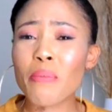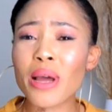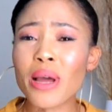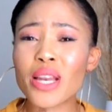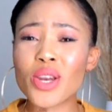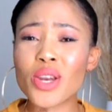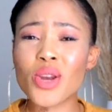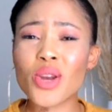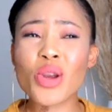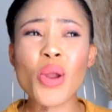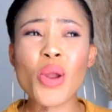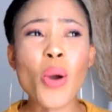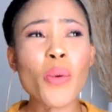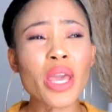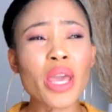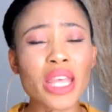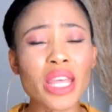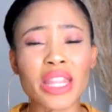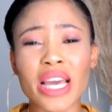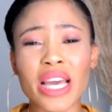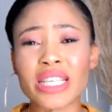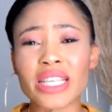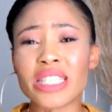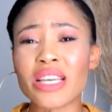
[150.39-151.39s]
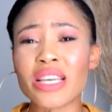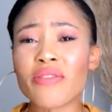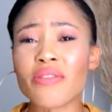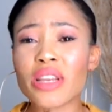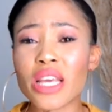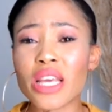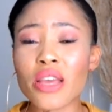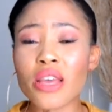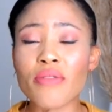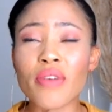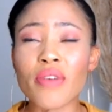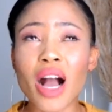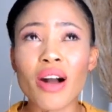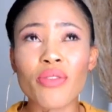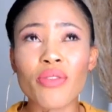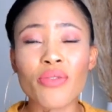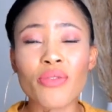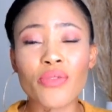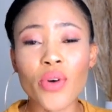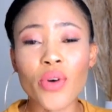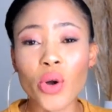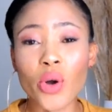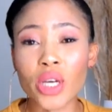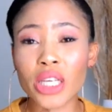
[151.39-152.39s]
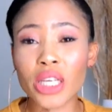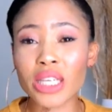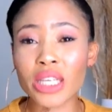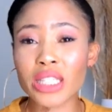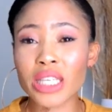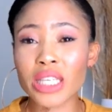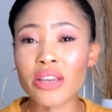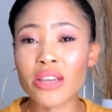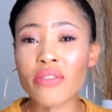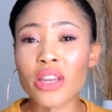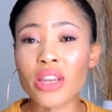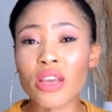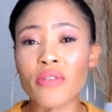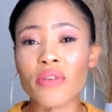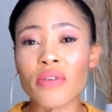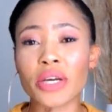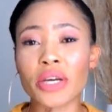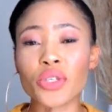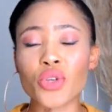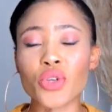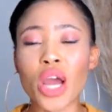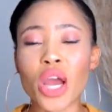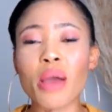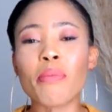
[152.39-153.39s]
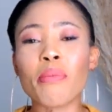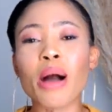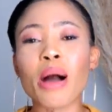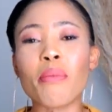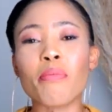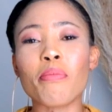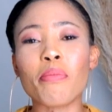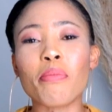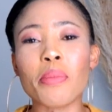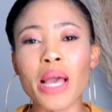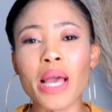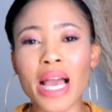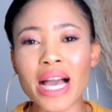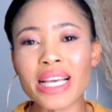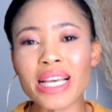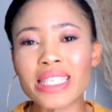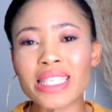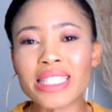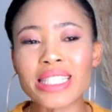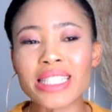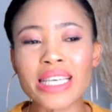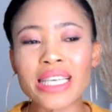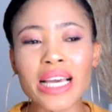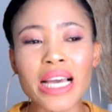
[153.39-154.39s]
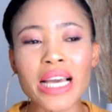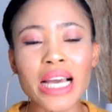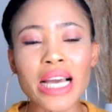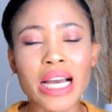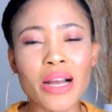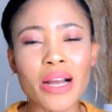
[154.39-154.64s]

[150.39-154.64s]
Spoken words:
but knowing that even if I focus, even if I try my best,